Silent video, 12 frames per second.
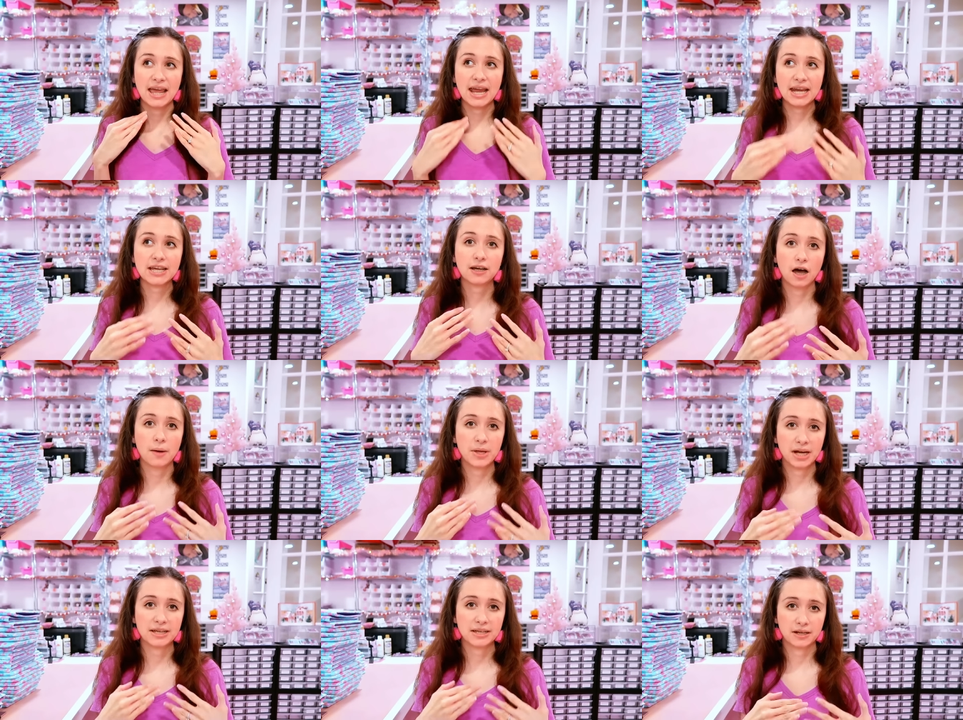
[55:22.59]
any
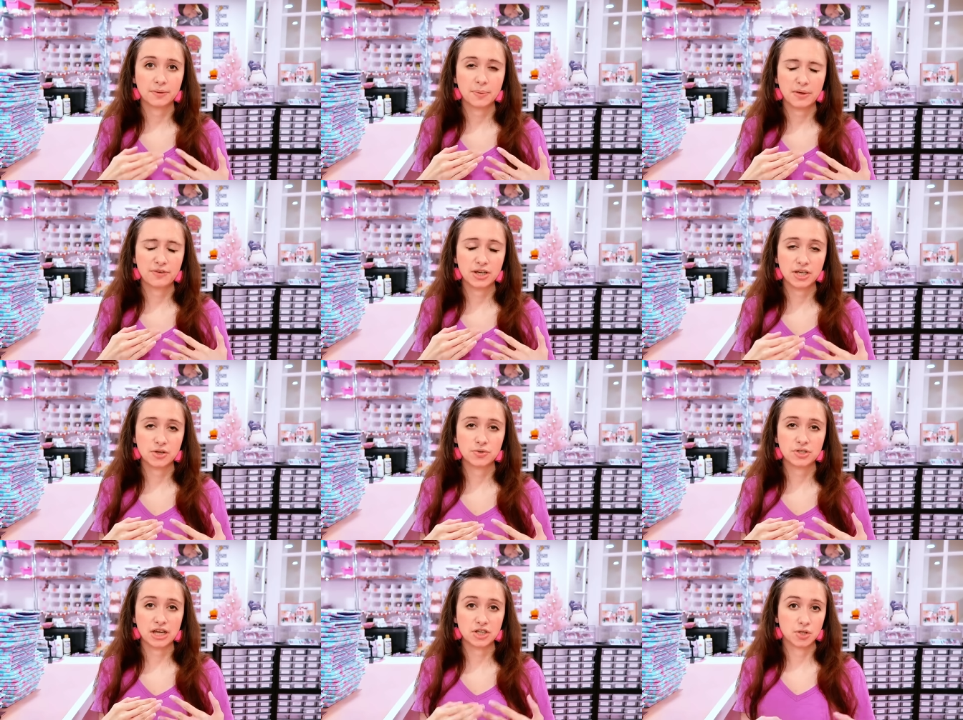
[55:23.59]
comment I get on my
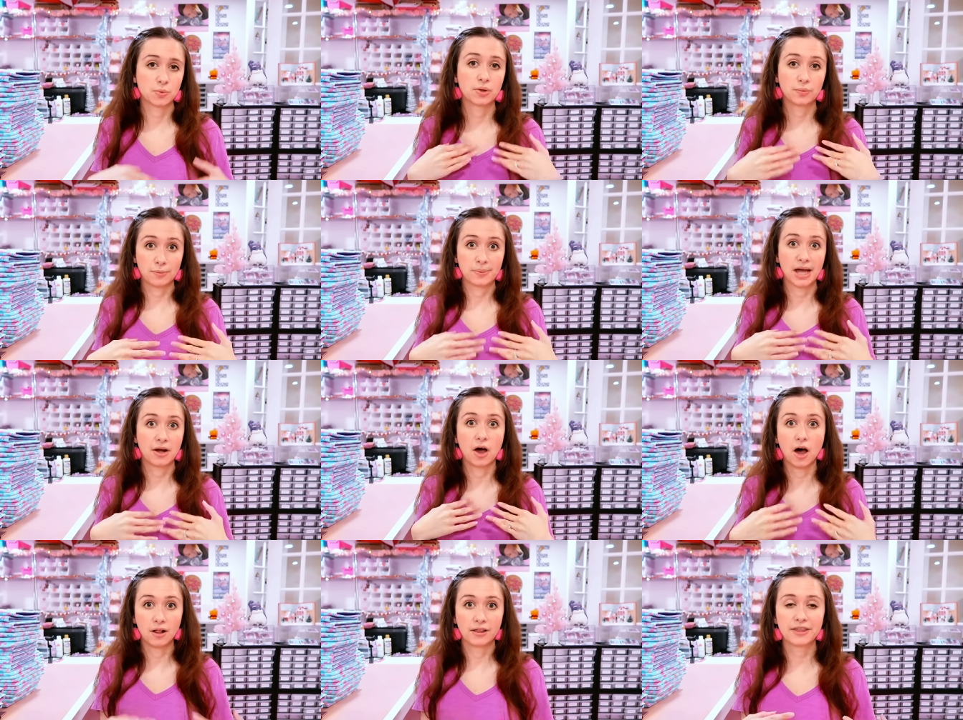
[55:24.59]
videos, I just want to reply to
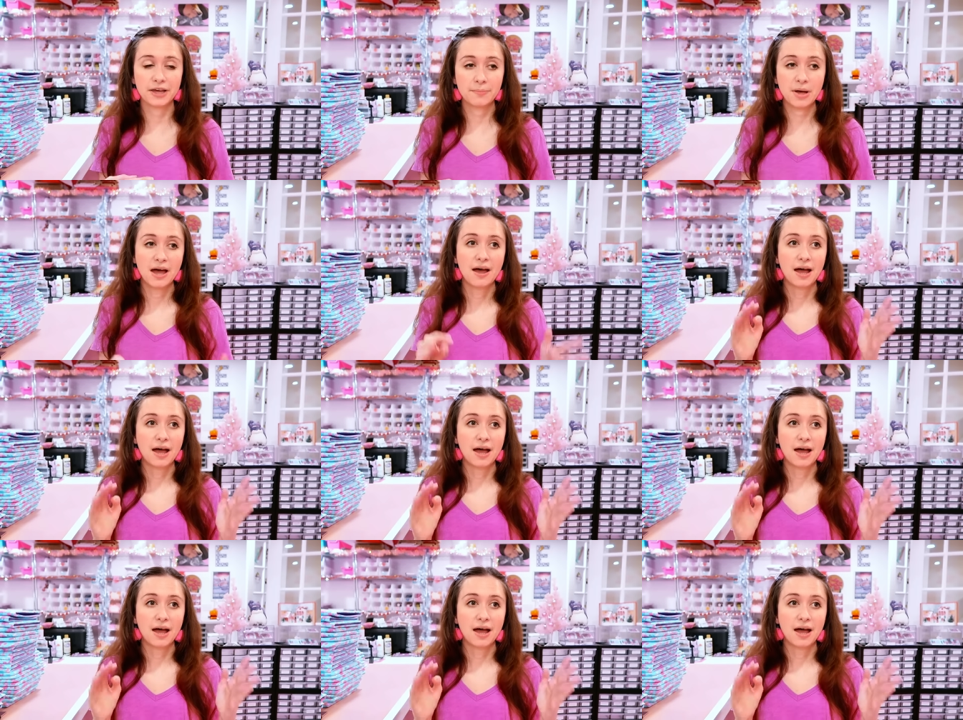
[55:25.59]
all of them.